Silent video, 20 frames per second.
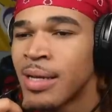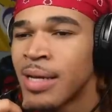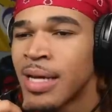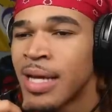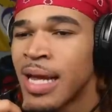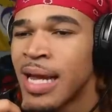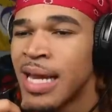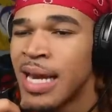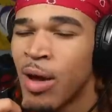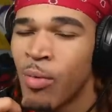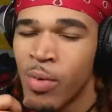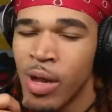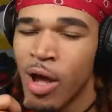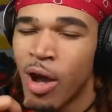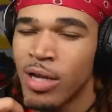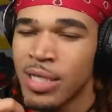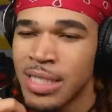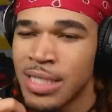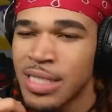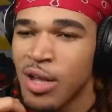And then we all
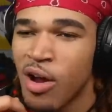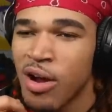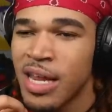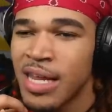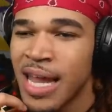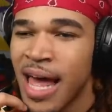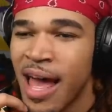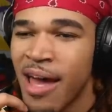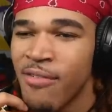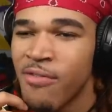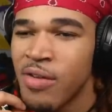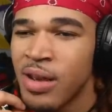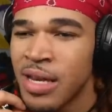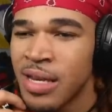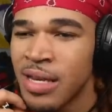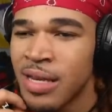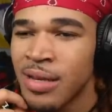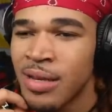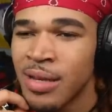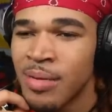just started laughing.
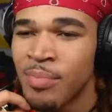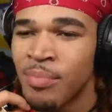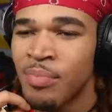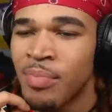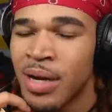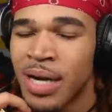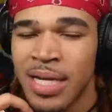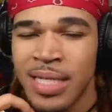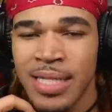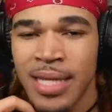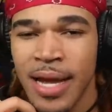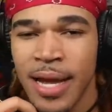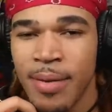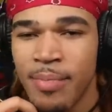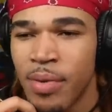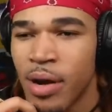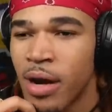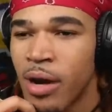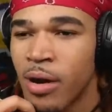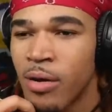But it's like,
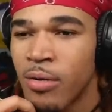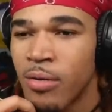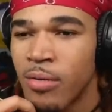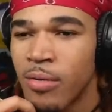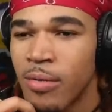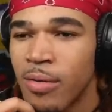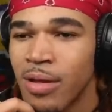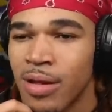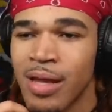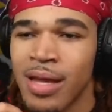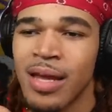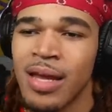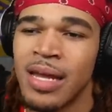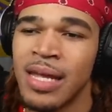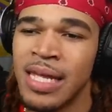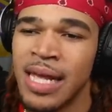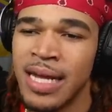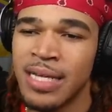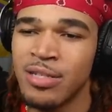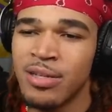bro,
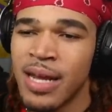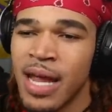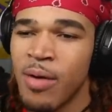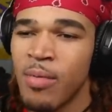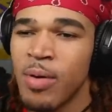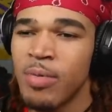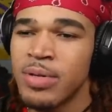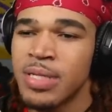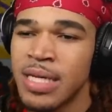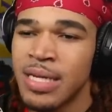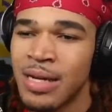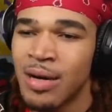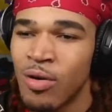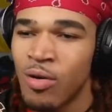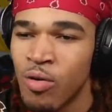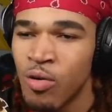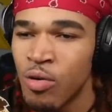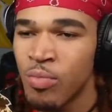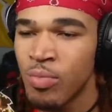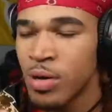yesterday we was in the
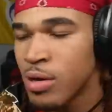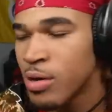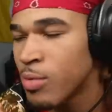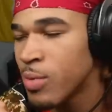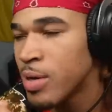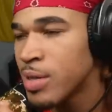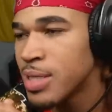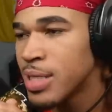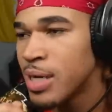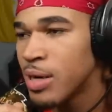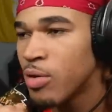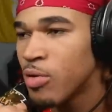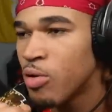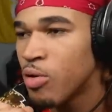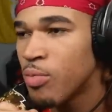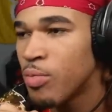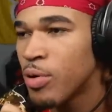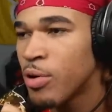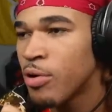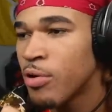Uber. We was in the
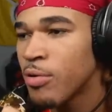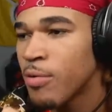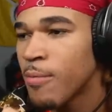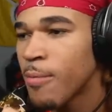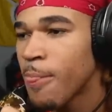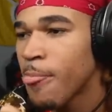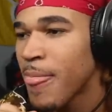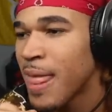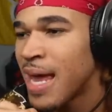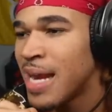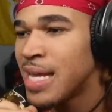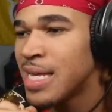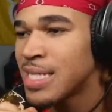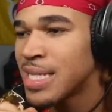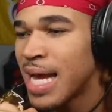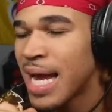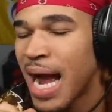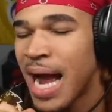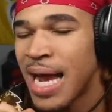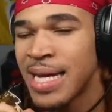Uber and he's like,
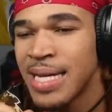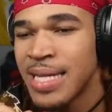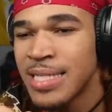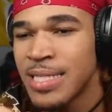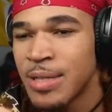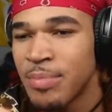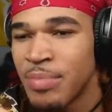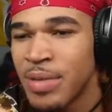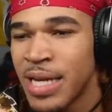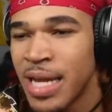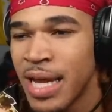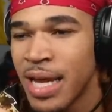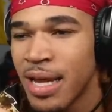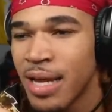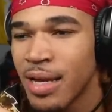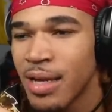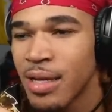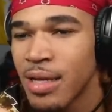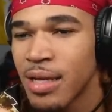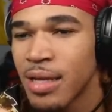I need some dick.
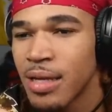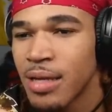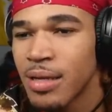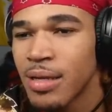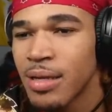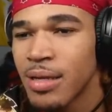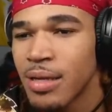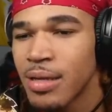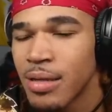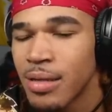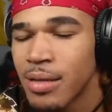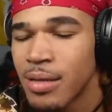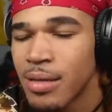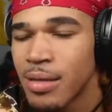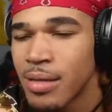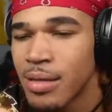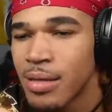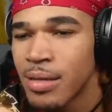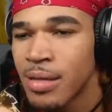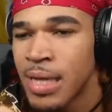
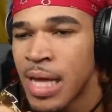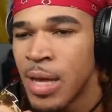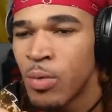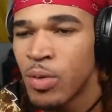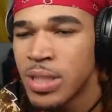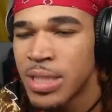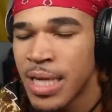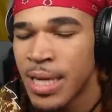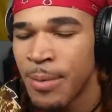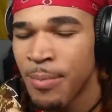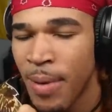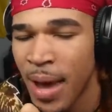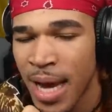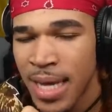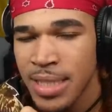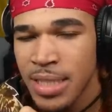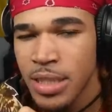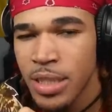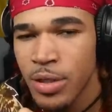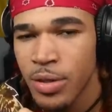He was sitting
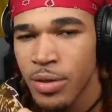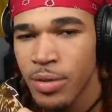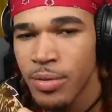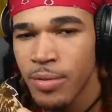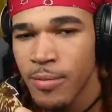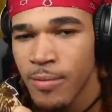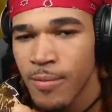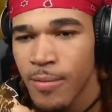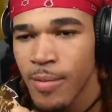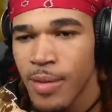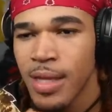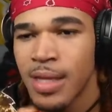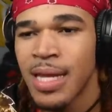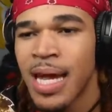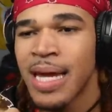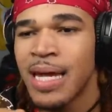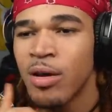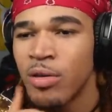passenger. Like he'll